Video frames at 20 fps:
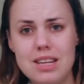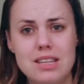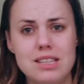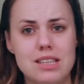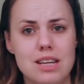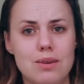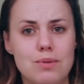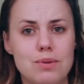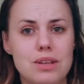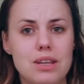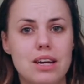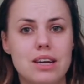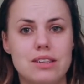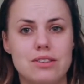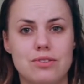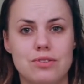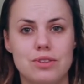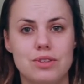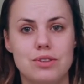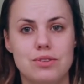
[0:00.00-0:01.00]
As I would
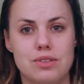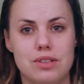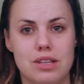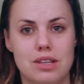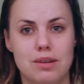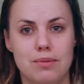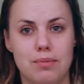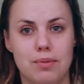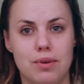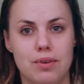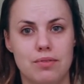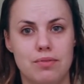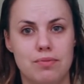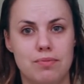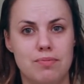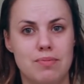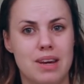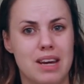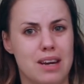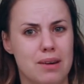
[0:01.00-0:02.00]
like to reduce the number
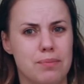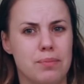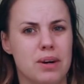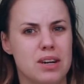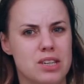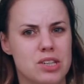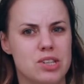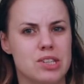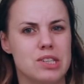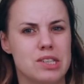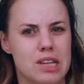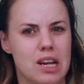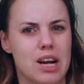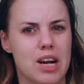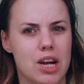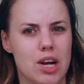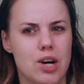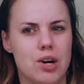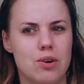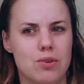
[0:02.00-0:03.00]
of makeup brushes that
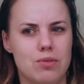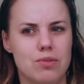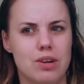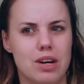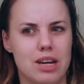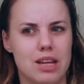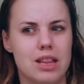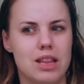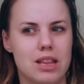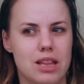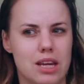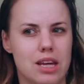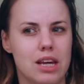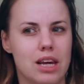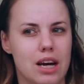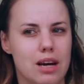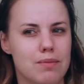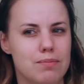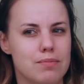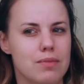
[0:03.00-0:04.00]
I own. I
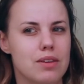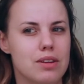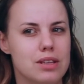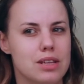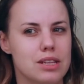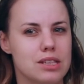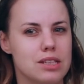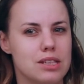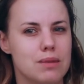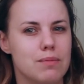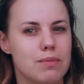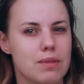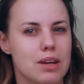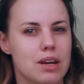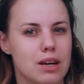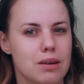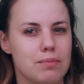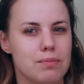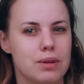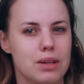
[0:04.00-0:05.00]
think that's
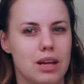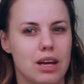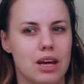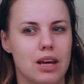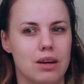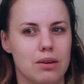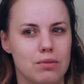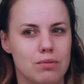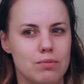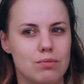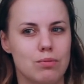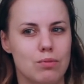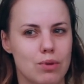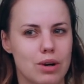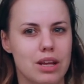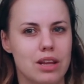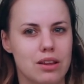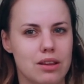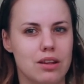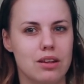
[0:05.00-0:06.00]
something I'm playing
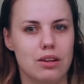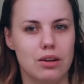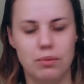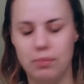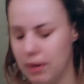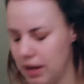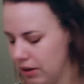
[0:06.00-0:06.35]
with a little